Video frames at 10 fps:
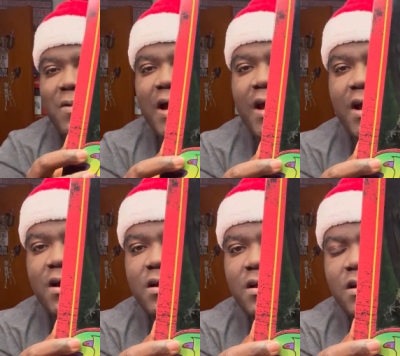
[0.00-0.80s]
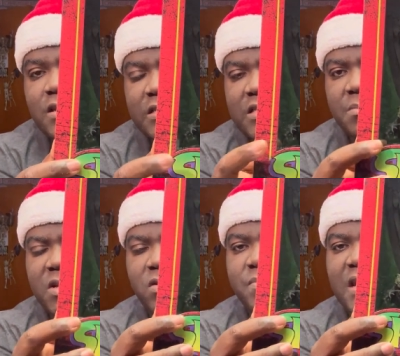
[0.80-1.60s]
right here? Y'all see them
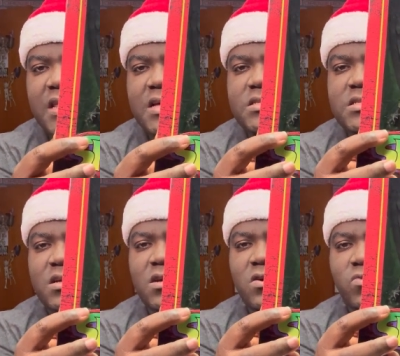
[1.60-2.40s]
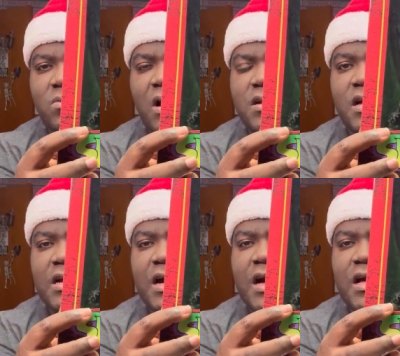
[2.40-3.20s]
little minions? Real Raw Nut
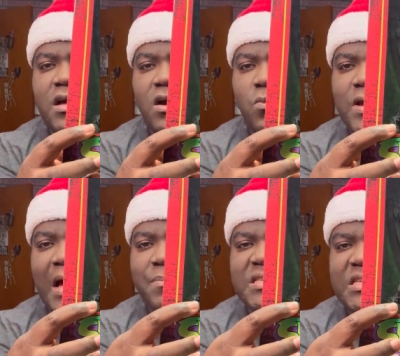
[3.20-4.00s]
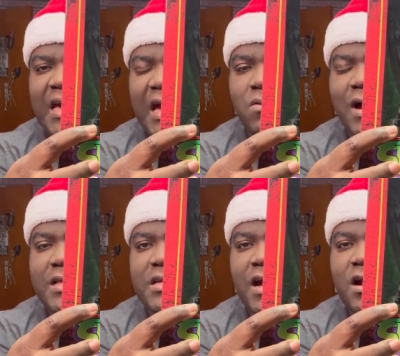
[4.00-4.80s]
Cut. We got Miss K
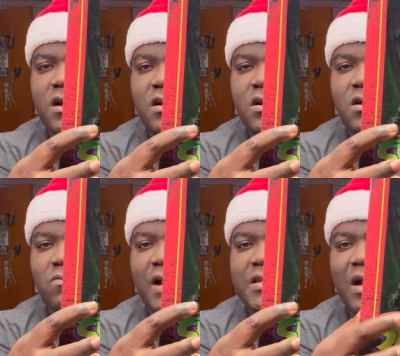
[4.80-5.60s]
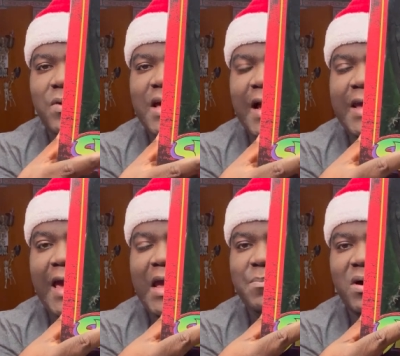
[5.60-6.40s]
right there. Right there, we got
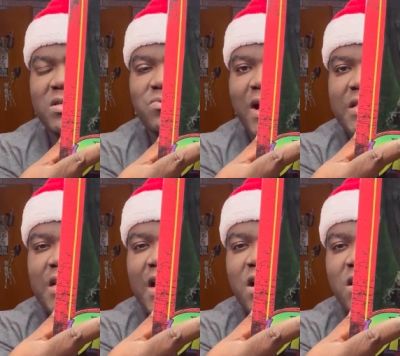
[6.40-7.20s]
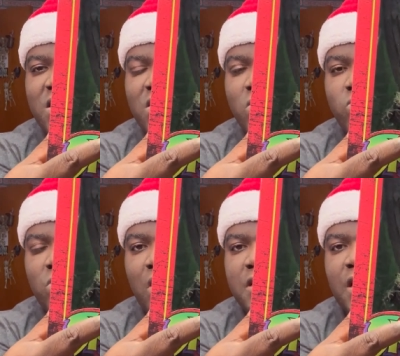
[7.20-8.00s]
Game Boss right there. Real
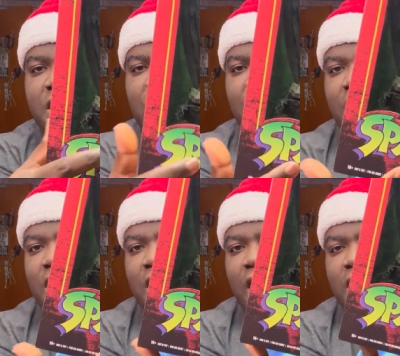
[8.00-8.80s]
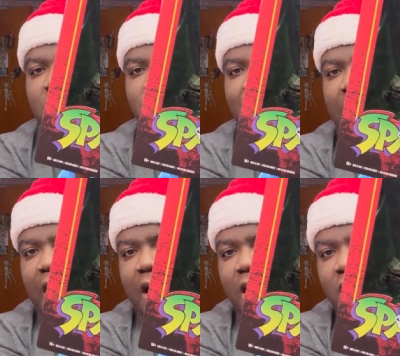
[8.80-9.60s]
Raw Nut Cut. And look right
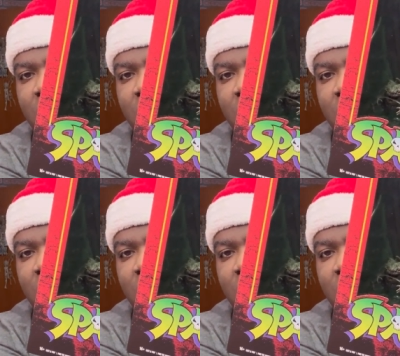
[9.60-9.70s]
here.